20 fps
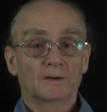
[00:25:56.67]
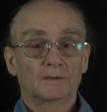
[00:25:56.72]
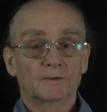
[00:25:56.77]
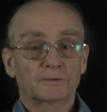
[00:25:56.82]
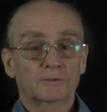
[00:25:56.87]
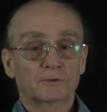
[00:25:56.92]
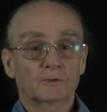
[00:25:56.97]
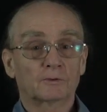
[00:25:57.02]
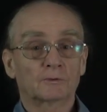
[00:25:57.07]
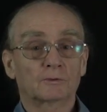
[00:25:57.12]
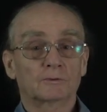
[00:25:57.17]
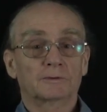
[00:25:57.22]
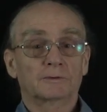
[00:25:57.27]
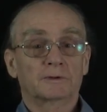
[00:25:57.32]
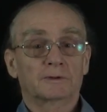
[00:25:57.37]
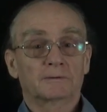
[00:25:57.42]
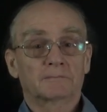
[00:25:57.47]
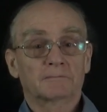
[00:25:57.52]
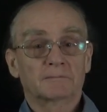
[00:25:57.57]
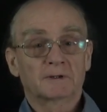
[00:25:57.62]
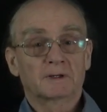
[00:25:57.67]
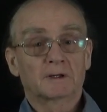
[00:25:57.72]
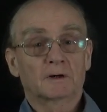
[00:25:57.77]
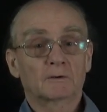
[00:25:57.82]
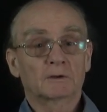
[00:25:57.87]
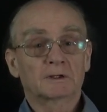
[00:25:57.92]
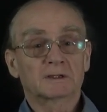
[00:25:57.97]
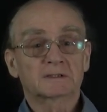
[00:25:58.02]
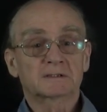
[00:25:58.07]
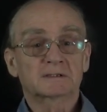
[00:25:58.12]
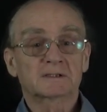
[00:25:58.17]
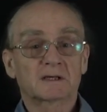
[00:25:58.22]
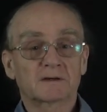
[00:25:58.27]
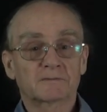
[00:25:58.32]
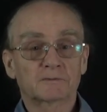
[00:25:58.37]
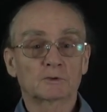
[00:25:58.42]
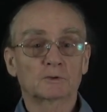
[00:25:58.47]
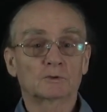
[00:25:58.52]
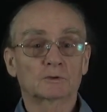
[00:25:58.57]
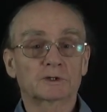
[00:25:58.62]
So now let's
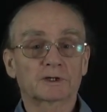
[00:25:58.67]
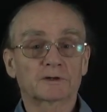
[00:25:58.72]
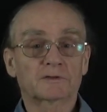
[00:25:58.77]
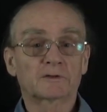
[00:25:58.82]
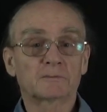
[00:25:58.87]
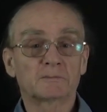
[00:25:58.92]
have a look at